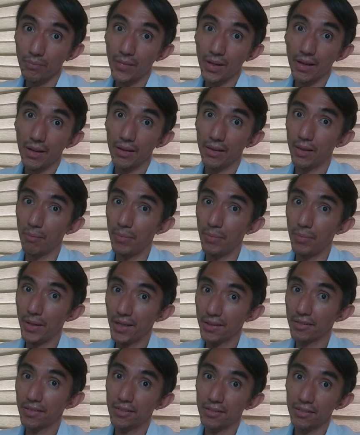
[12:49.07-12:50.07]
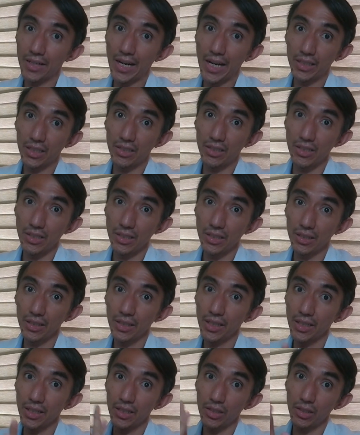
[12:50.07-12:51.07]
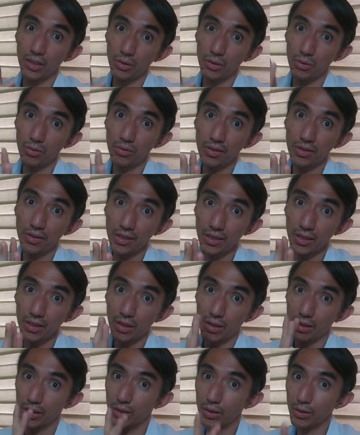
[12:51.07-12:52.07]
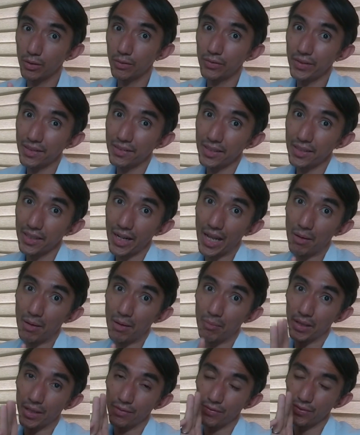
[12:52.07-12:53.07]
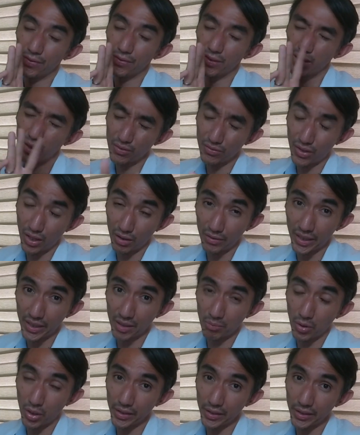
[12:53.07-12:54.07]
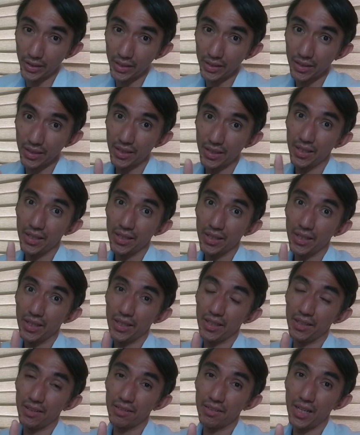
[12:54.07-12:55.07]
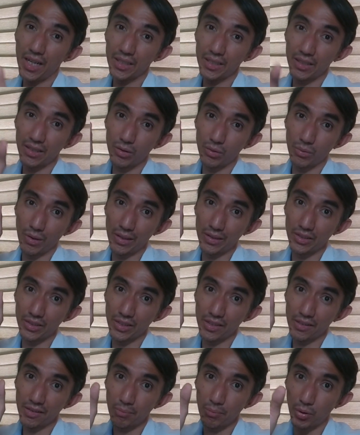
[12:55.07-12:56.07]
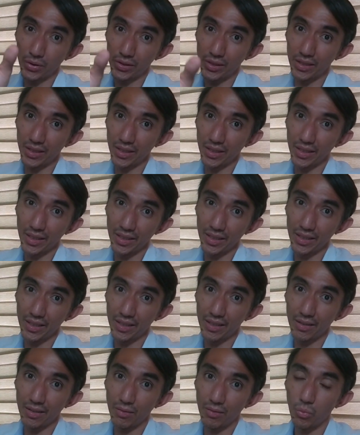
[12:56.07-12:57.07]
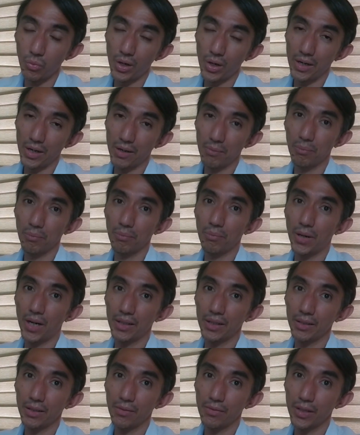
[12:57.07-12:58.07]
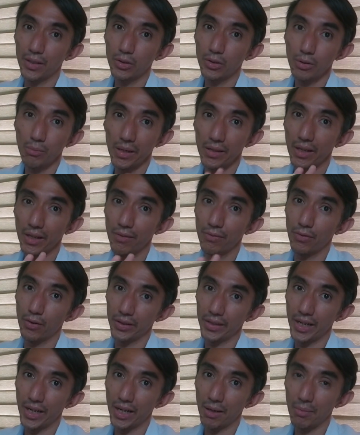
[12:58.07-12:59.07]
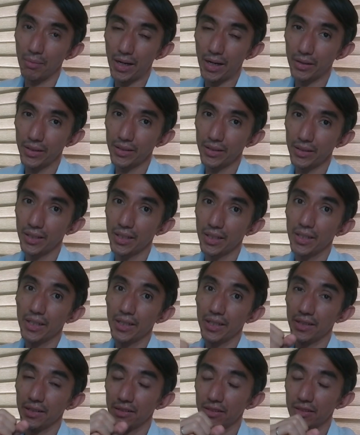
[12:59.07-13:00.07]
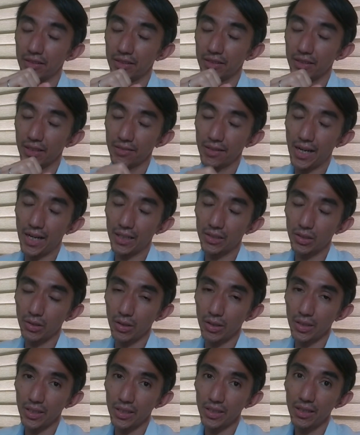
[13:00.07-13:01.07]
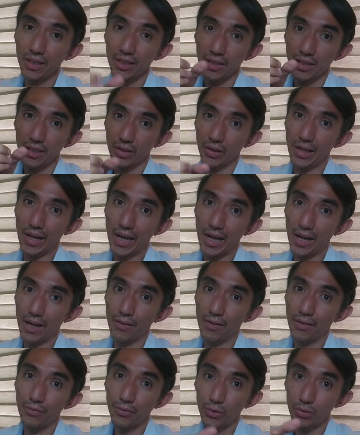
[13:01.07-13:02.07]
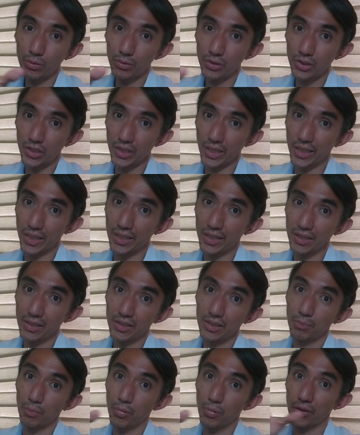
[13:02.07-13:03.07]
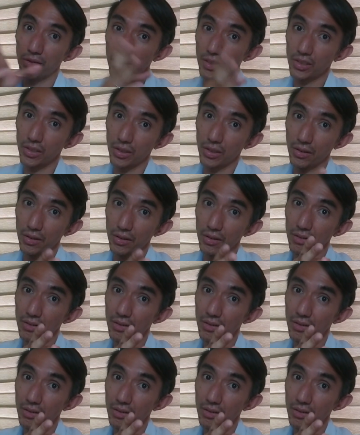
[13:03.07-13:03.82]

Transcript: the best strategy in using your UVC lamp, if you've already bought it, is not to just put it in one part of the room and then forget about it. It's just actually you have to change positions